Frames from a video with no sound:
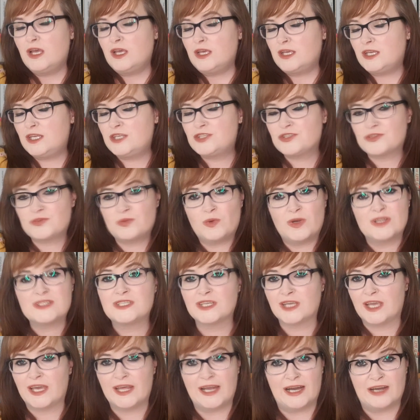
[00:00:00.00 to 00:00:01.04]
He just wants to
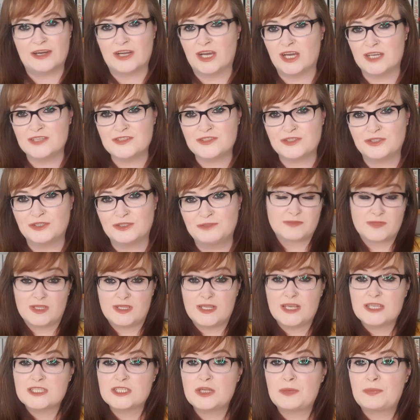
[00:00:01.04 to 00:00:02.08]
get out of high school.
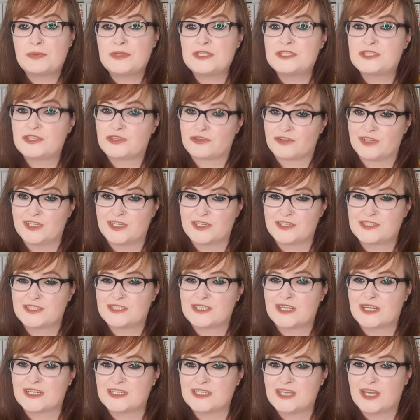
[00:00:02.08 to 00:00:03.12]
Next up is thrillers,
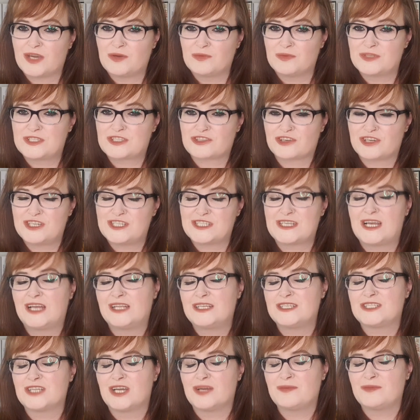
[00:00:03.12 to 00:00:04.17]
starting out with Strange Sally
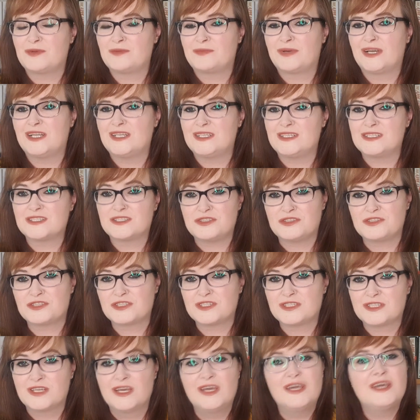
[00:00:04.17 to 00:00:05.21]
Diamond by Liz
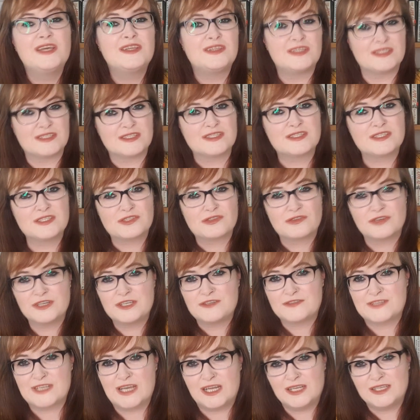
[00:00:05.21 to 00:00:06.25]
Nugent. This is the story of
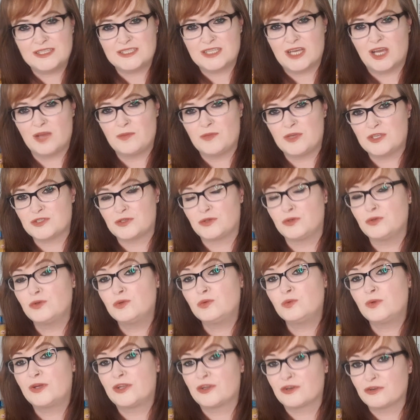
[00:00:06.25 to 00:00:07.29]
Sally Diamond, who,
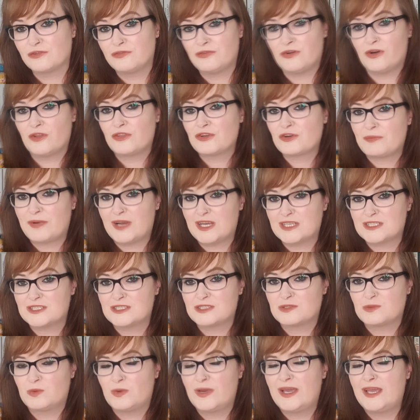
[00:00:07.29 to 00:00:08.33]
when her father passes
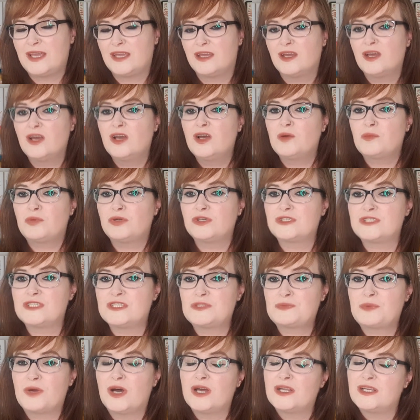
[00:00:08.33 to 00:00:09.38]
away, puts his
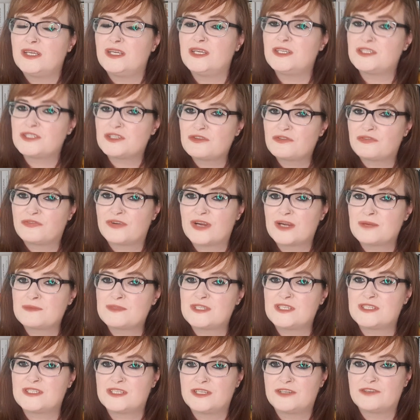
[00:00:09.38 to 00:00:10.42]
body into the farm's
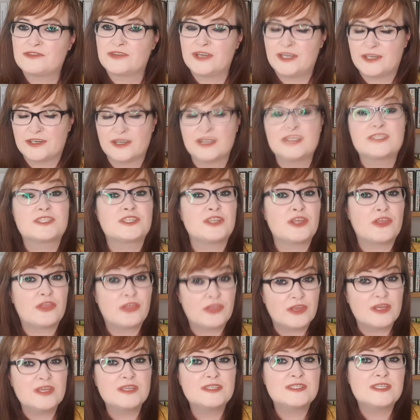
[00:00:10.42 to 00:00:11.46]
incinerator as she
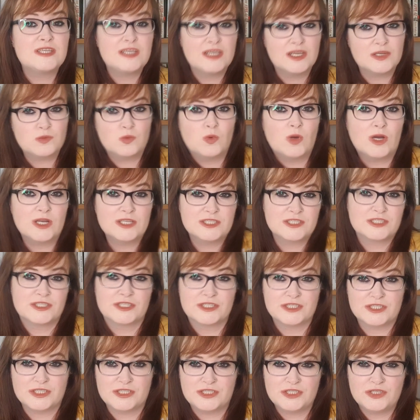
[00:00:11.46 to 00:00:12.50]
thinks he had wanted her
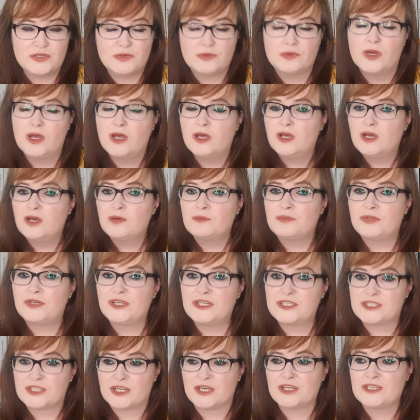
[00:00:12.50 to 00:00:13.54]
to do. But
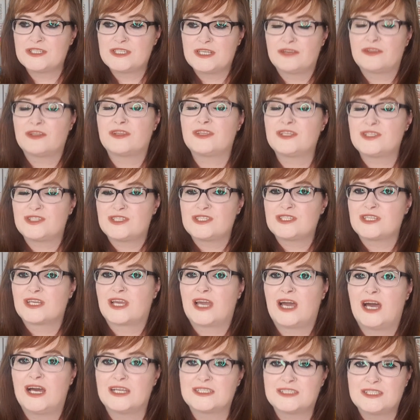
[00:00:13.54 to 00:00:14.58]
it turns out that this is the
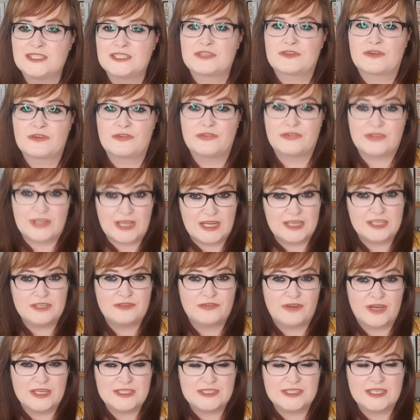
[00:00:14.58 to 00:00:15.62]
catalyst for Sally
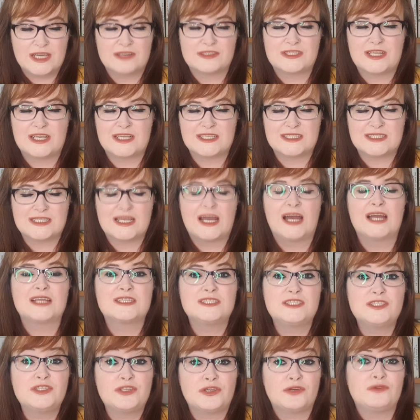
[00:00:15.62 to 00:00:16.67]
finding out
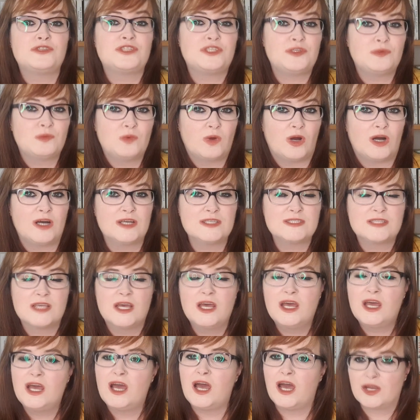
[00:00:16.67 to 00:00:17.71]
exactly who she was
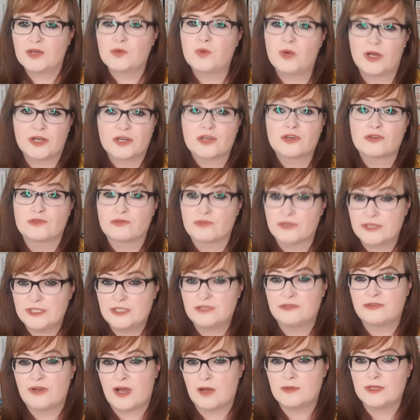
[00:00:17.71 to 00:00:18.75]
and what her real
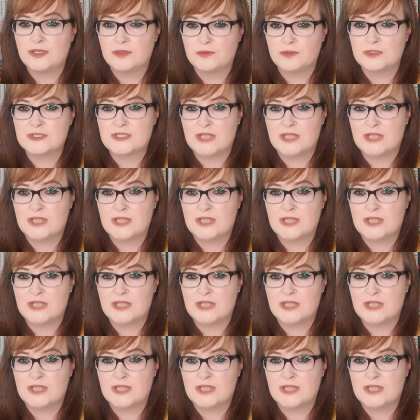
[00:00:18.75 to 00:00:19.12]
family was